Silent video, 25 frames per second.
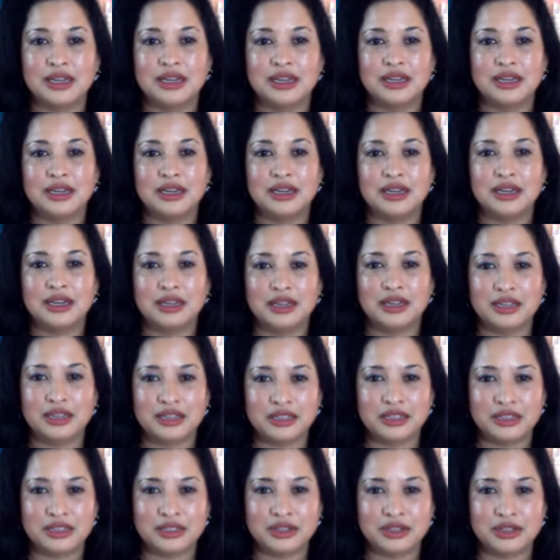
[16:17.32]

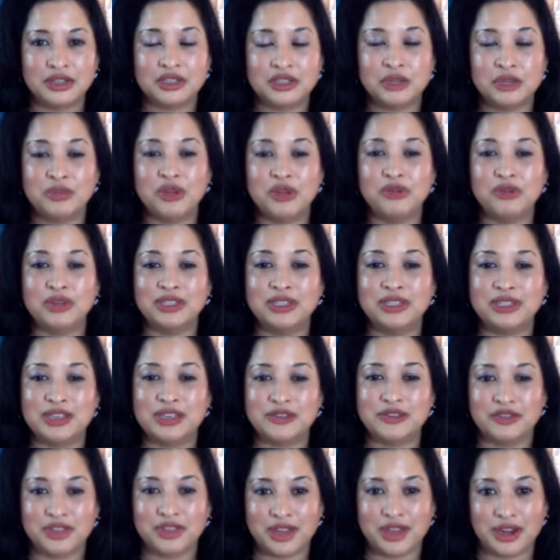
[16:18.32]
So there's a big
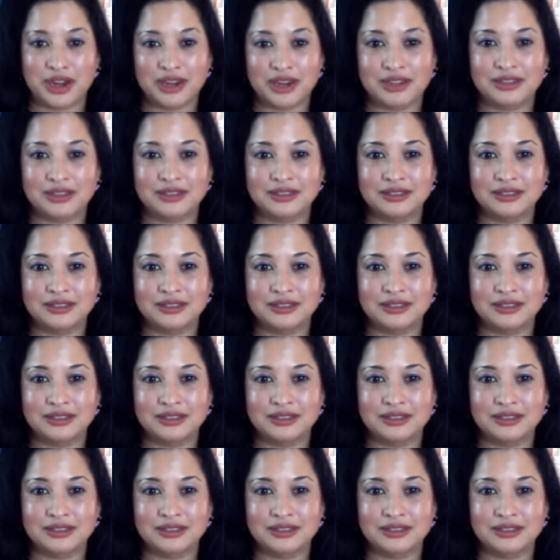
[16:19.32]
relief there.